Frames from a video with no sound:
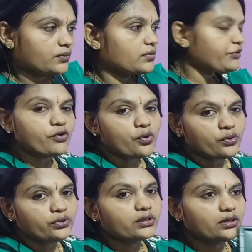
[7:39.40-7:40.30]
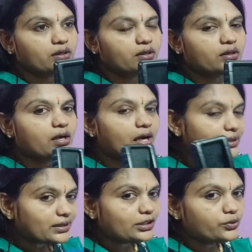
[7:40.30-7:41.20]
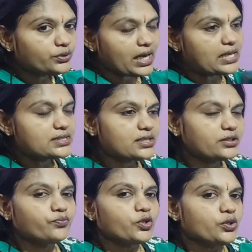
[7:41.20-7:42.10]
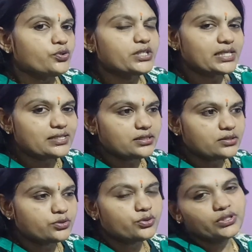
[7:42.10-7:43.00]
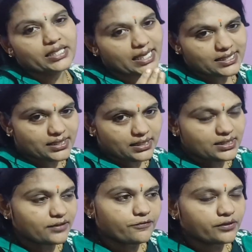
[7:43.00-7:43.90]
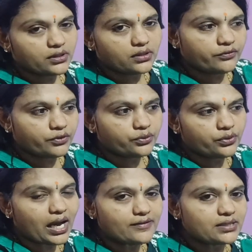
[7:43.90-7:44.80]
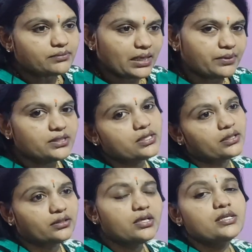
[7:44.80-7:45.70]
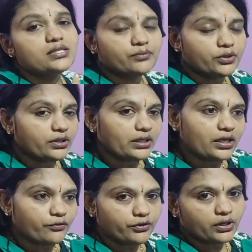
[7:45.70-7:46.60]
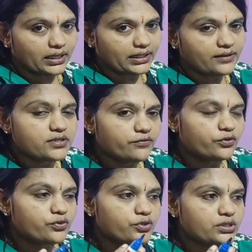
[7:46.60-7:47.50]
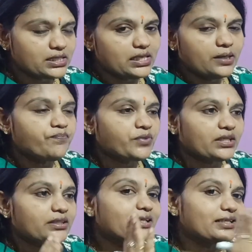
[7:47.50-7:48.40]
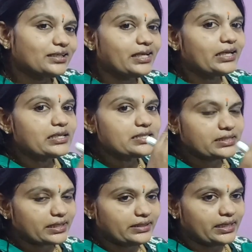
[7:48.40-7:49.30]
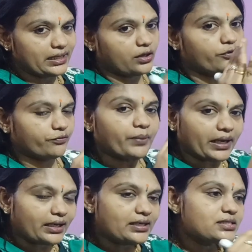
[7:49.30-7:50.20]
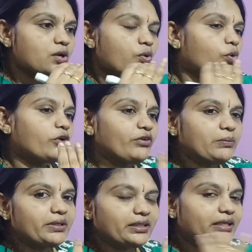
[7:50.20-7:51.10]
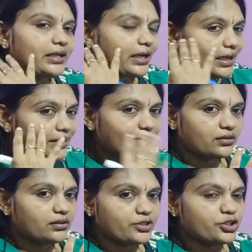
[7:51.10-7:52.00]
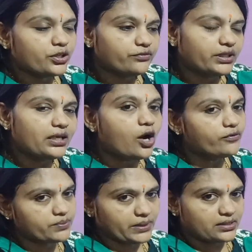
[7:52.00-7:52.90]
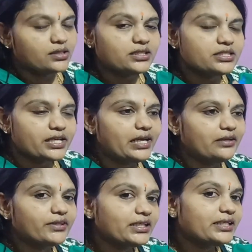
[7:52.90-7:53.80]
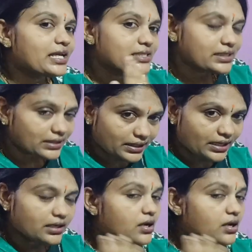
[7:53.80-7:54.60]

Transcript: Before I'll tell you the answer, you just do the case studies. If you have some neighbors or in any of your relatives, if you see the curly hair and straight hair of parents, what will be the hair nature of the offspring or the child, whether it has curly hair